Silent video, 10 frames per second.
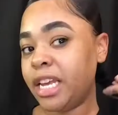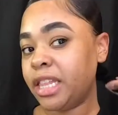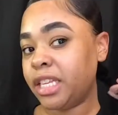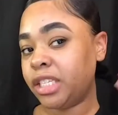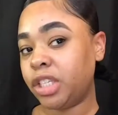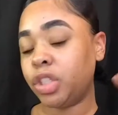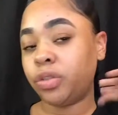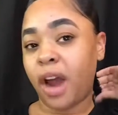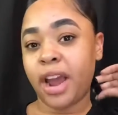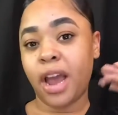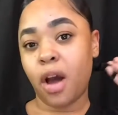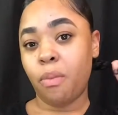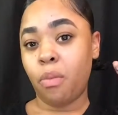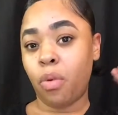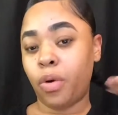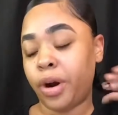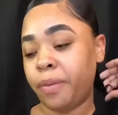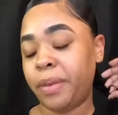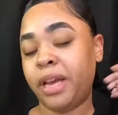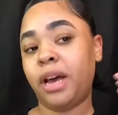need this to dry out
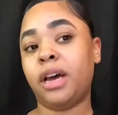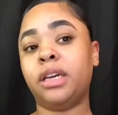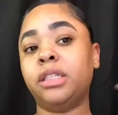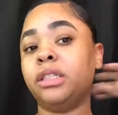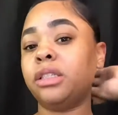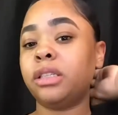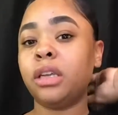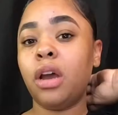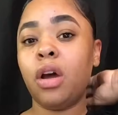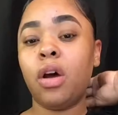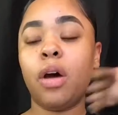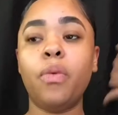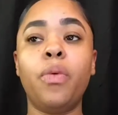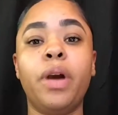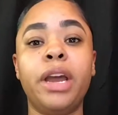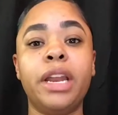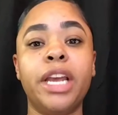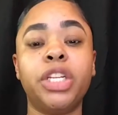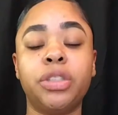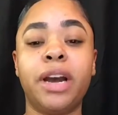more because when
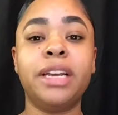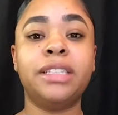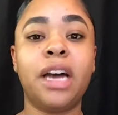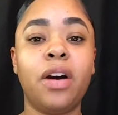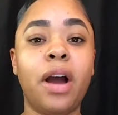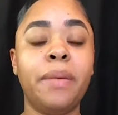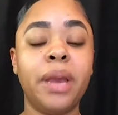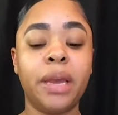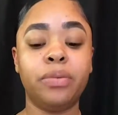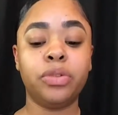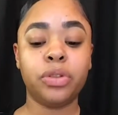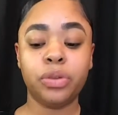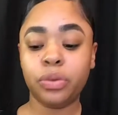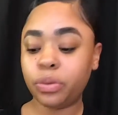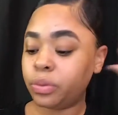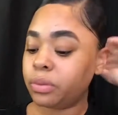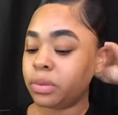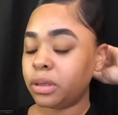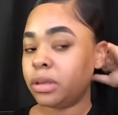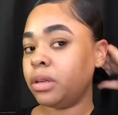it dries out, I'm able to,
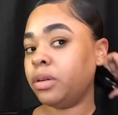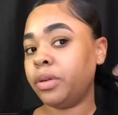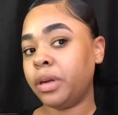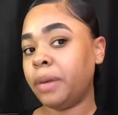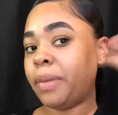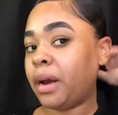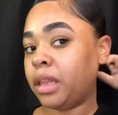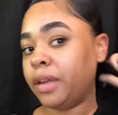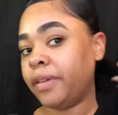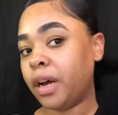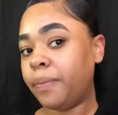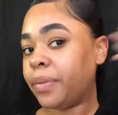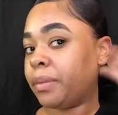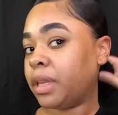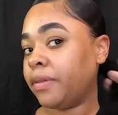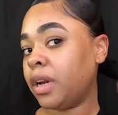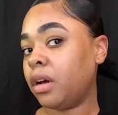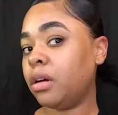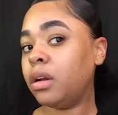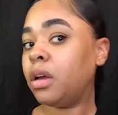you know, you could probably leave it out. I'm gonna leave it
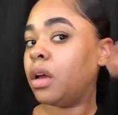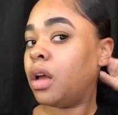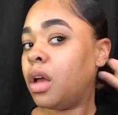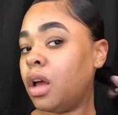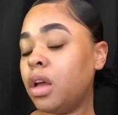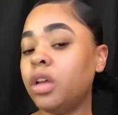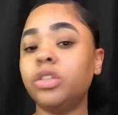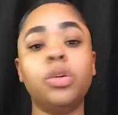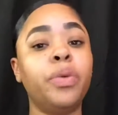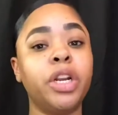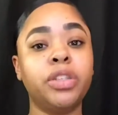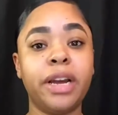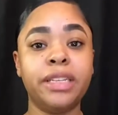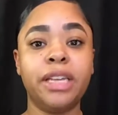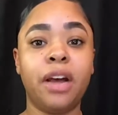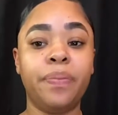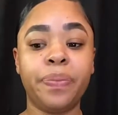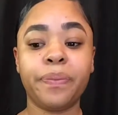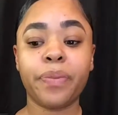out. So when it dries out,